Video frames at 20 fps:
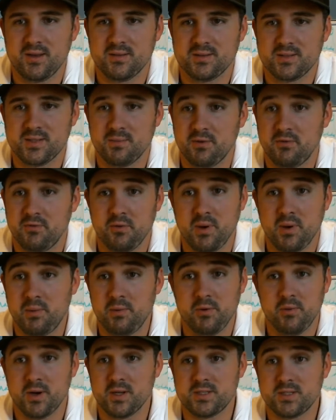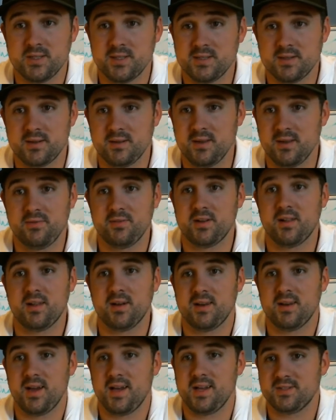And some of you might be watching this at 11
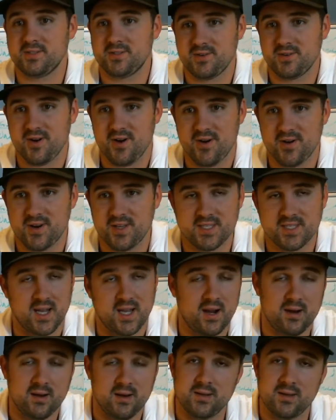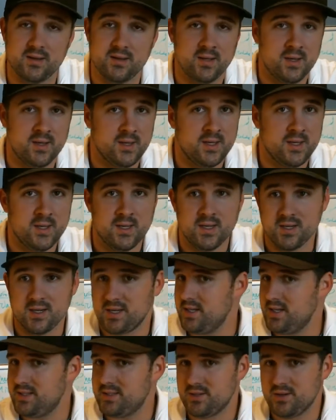o'clock at night, so you're already tired and your
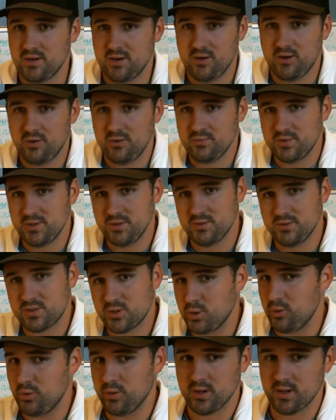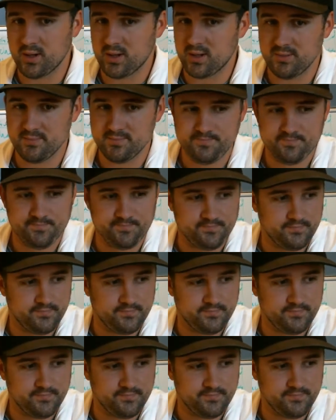kids are at home doing schoolwork and